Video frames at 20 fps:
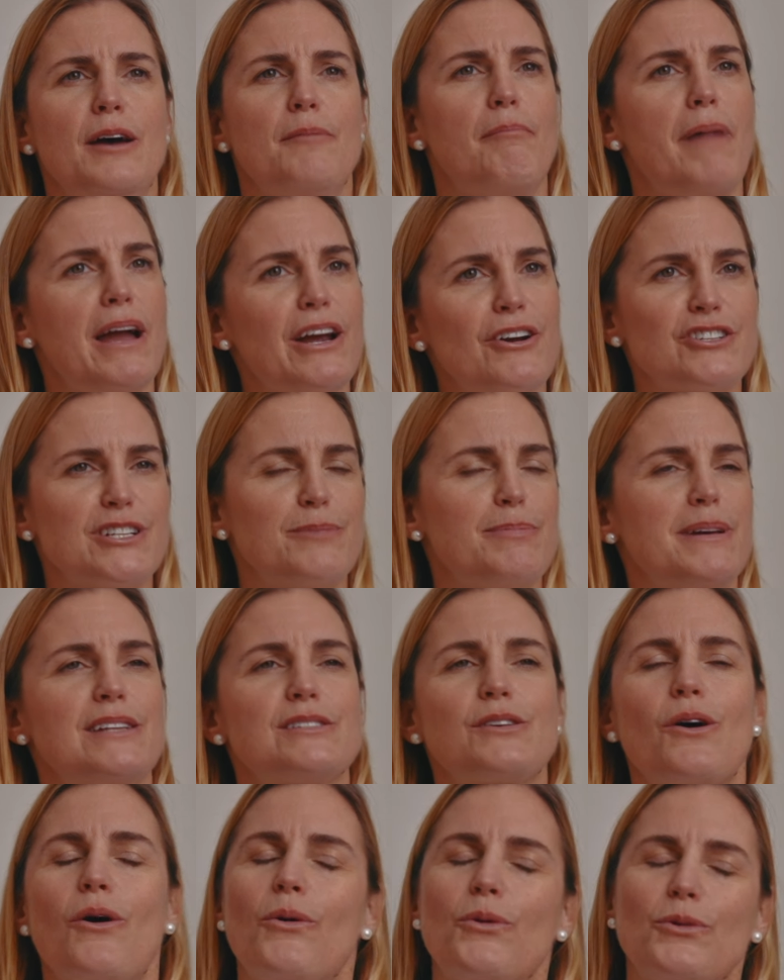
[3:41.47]
Microchipping
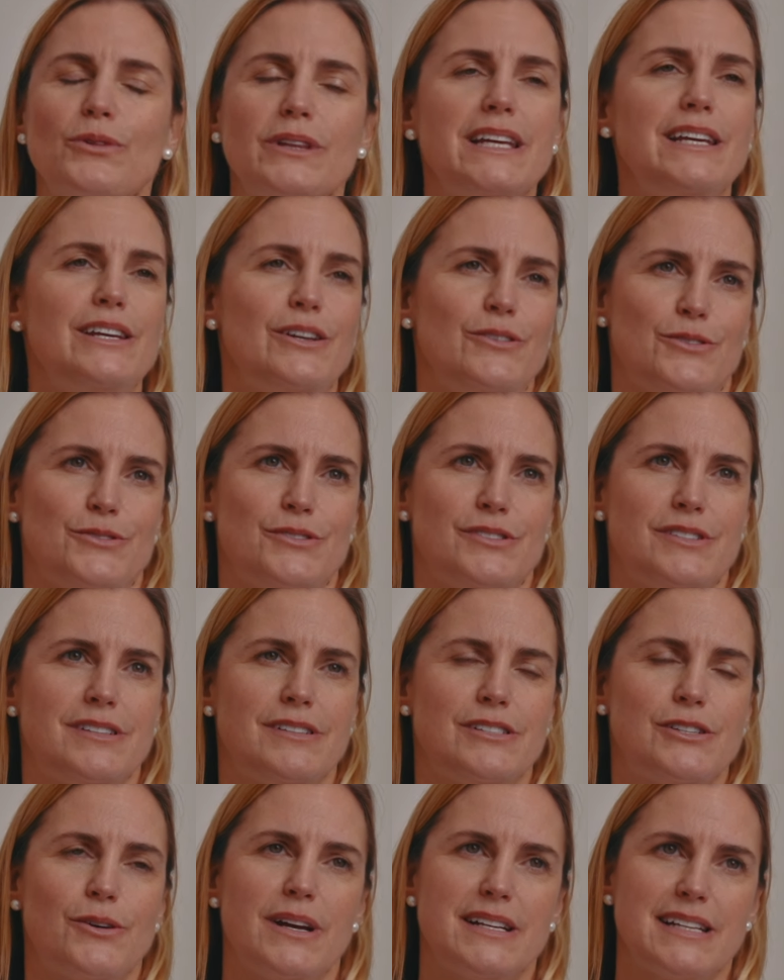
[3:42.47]
is only
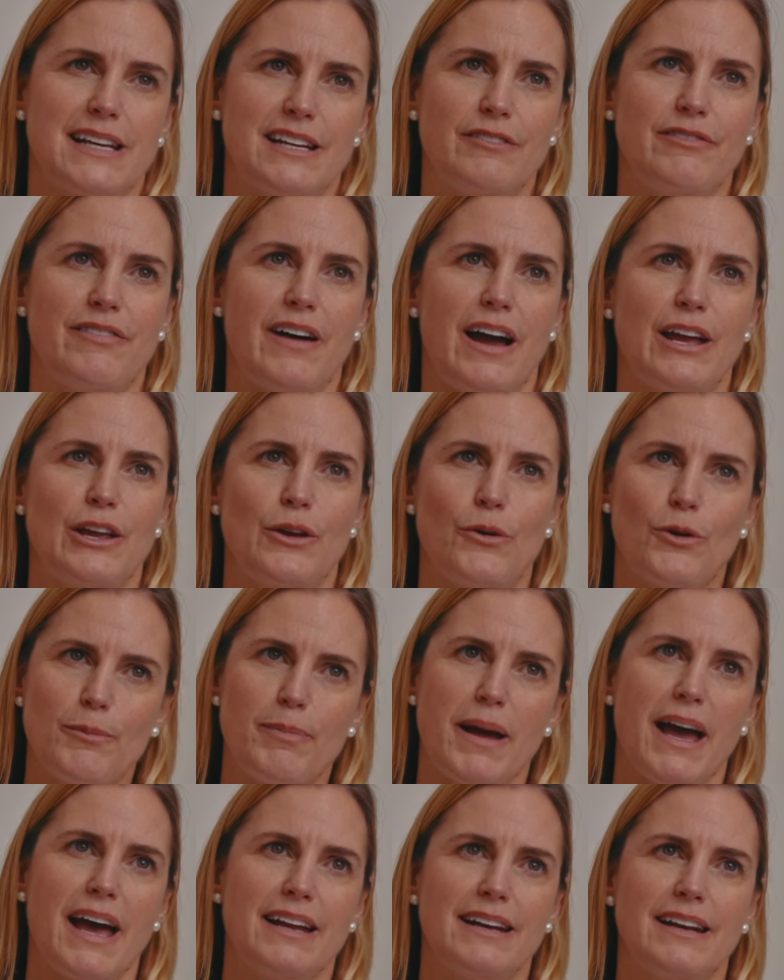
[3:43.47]
used to identify your
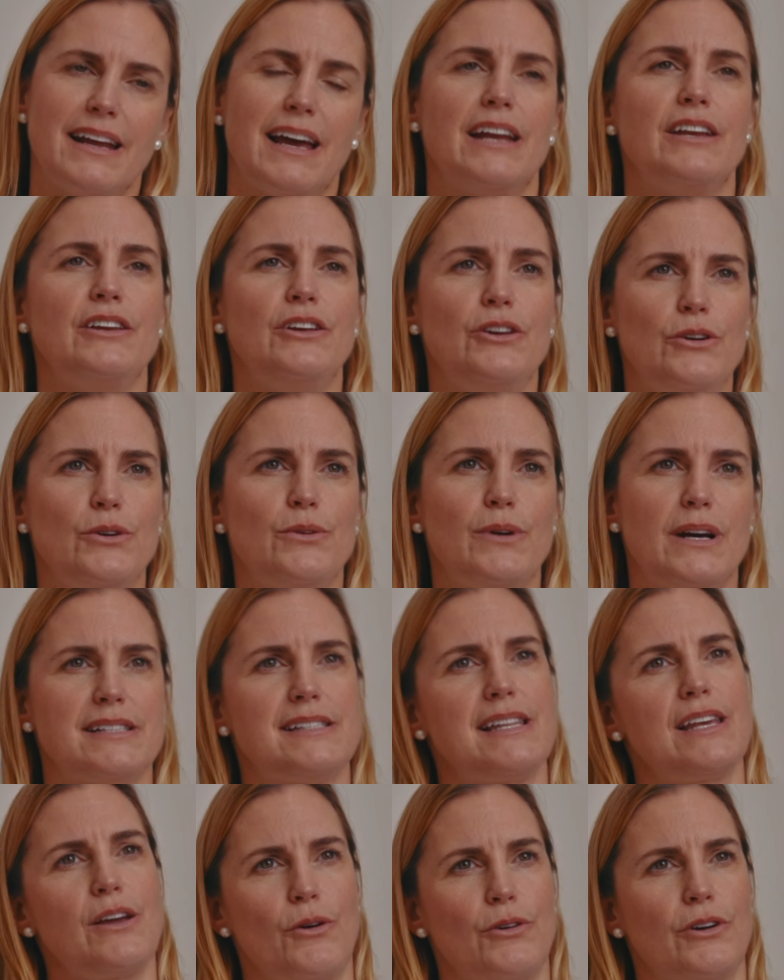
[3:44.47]
pet and you as
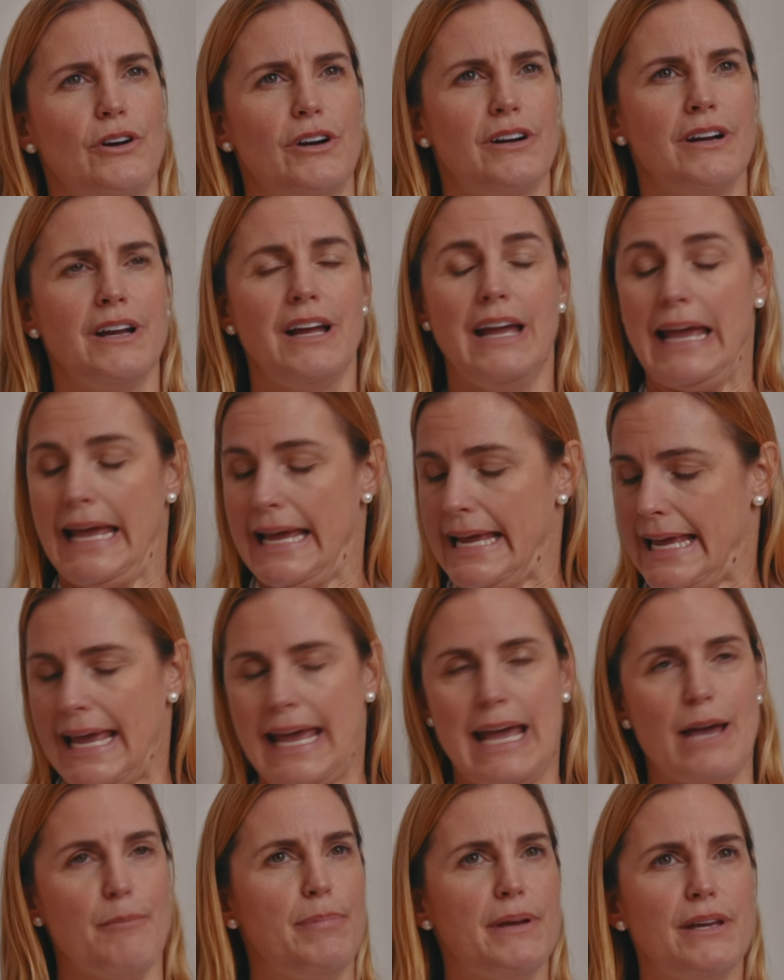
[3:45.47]
the owner. It
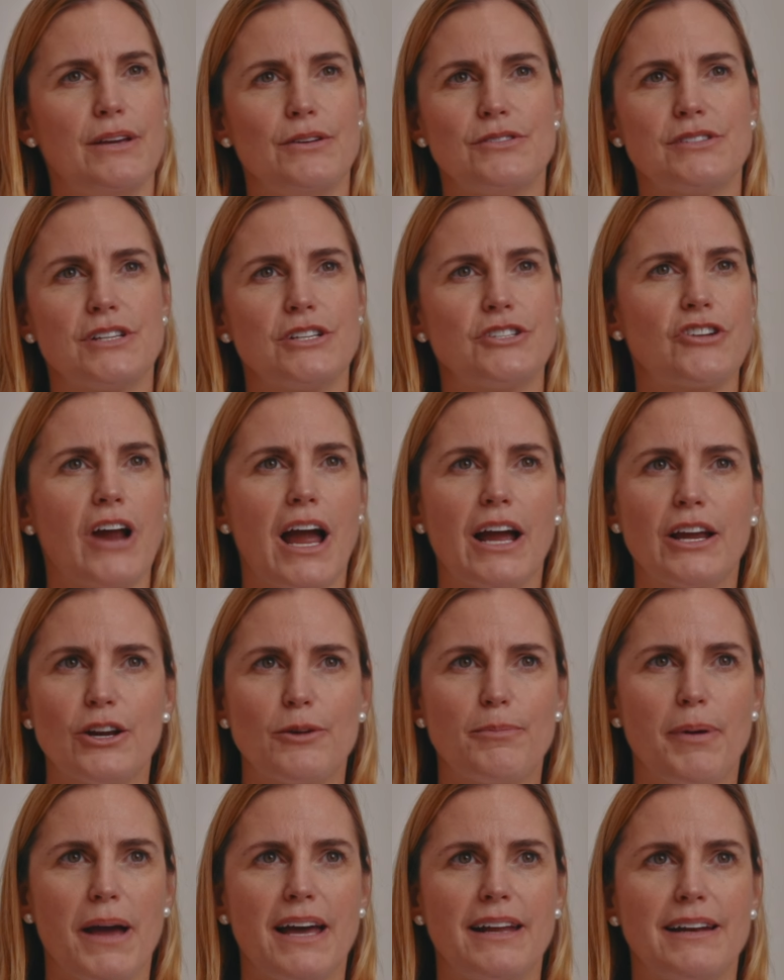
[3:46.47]
can't be used to track
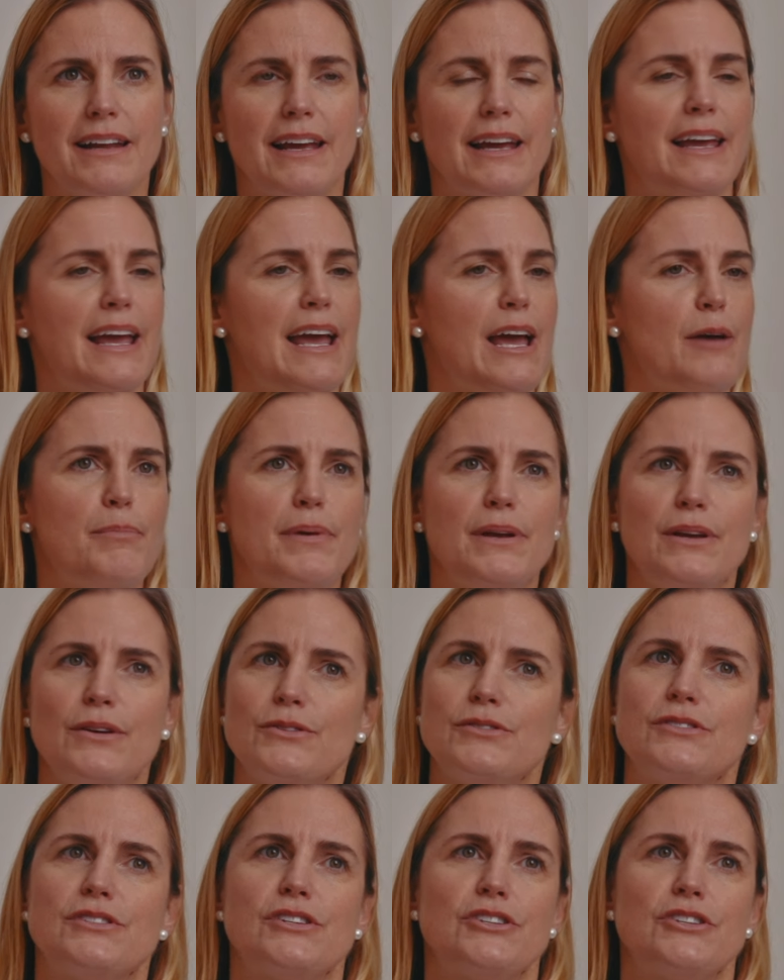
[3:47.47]
your pet. It can't be used to